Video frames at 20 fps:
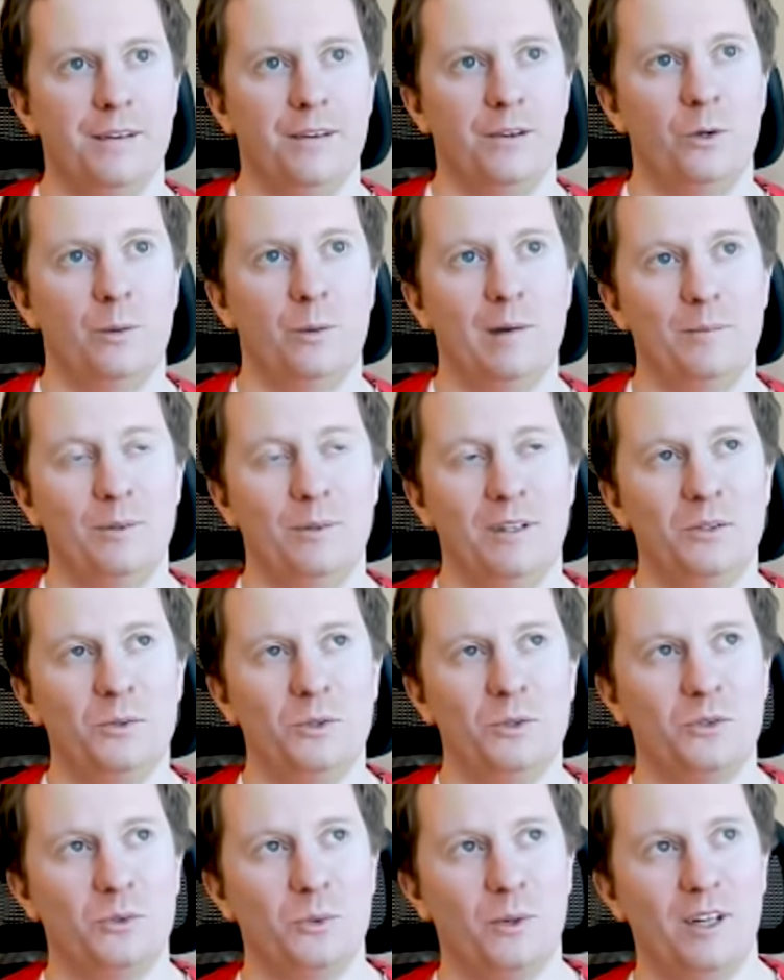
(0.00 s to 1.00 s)
remember this
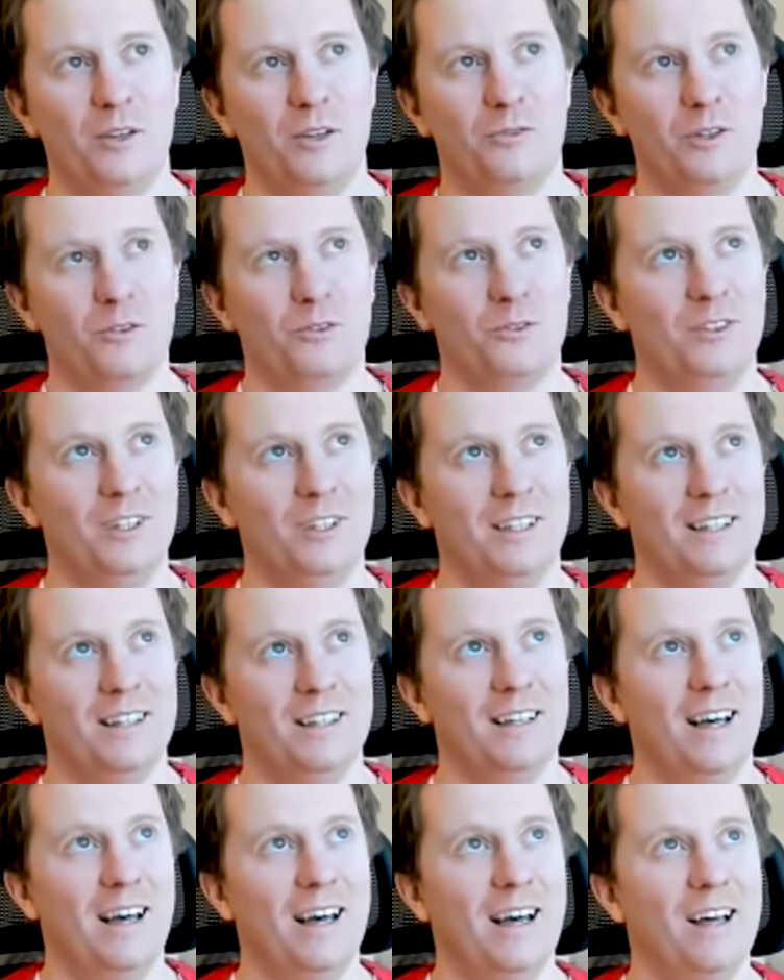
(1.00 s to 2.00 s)
was 2015
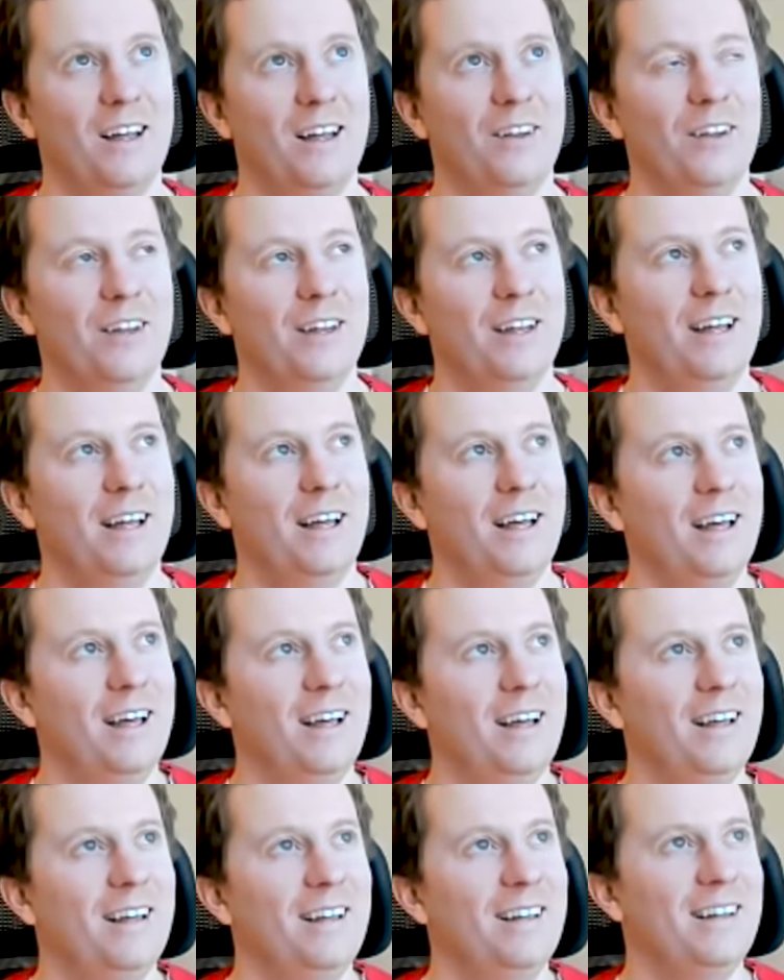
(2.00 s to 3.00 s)
and
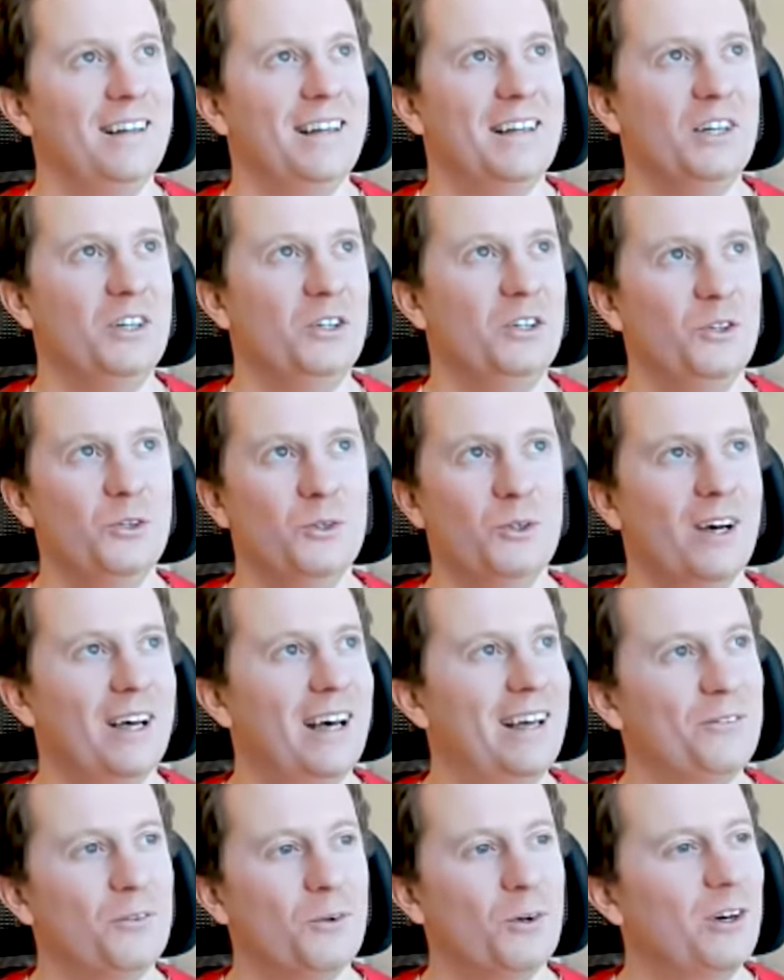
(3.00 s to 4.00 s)
you
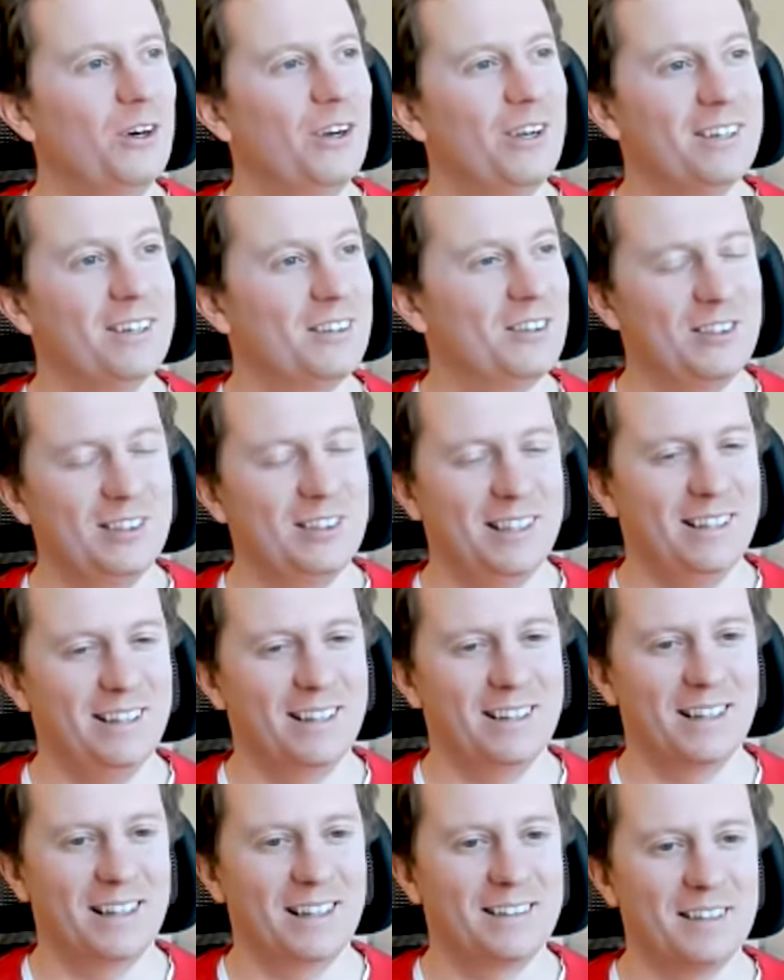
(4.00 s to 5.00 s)
were not
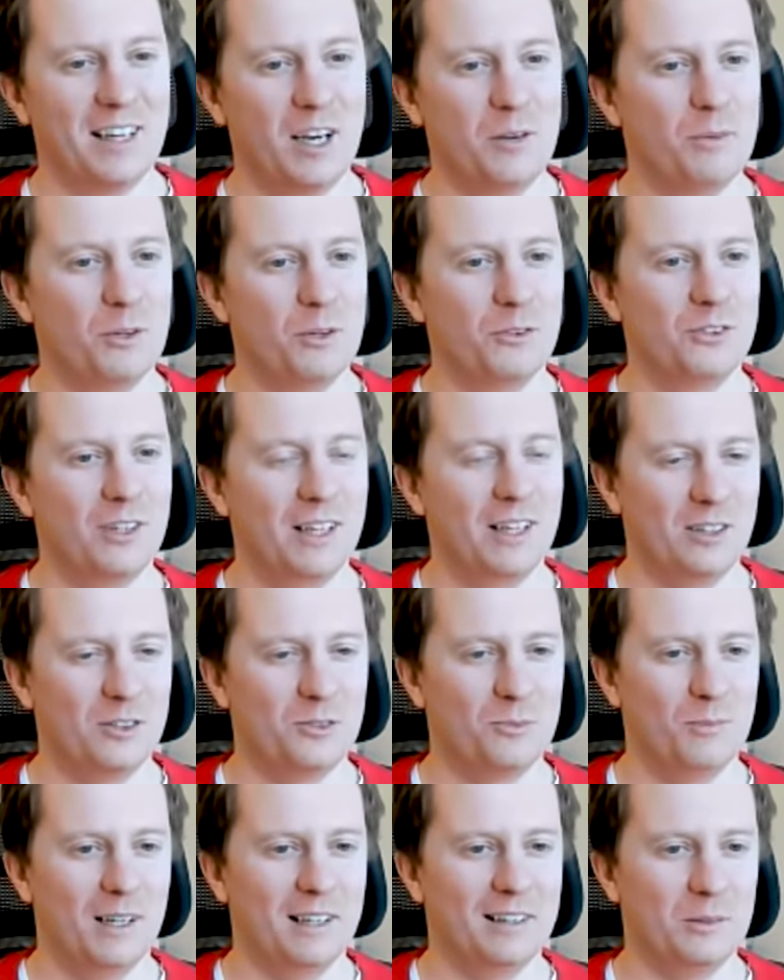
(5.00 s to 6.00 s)
seeing the type of sales
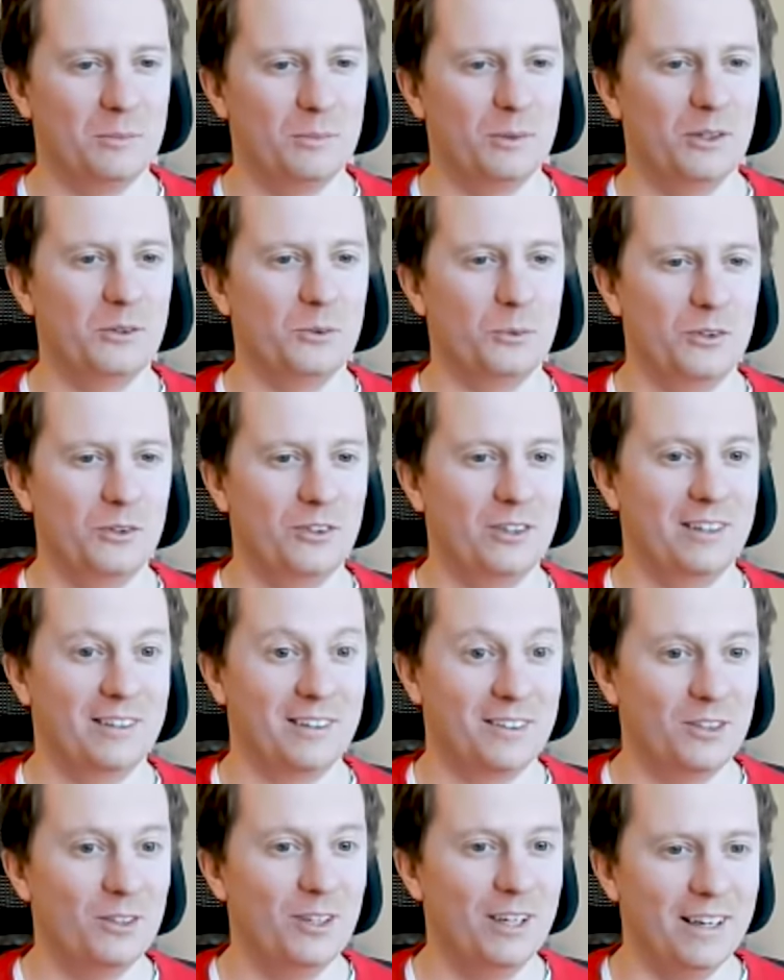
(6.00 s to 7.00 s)
multiples we're seeing
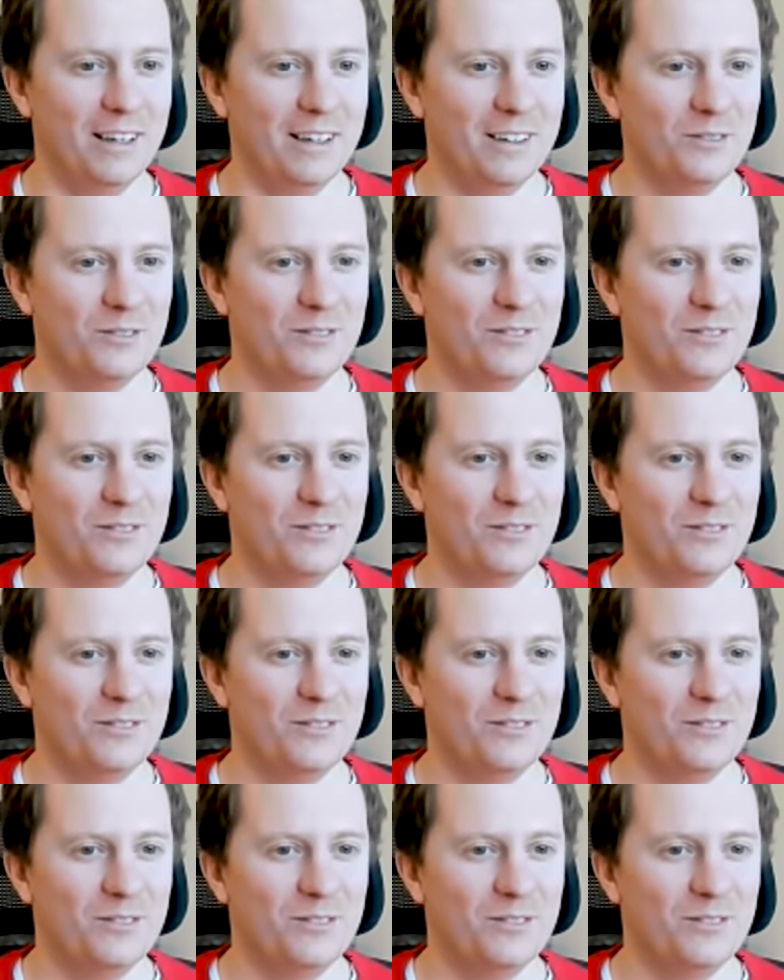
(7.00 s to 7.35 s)
today.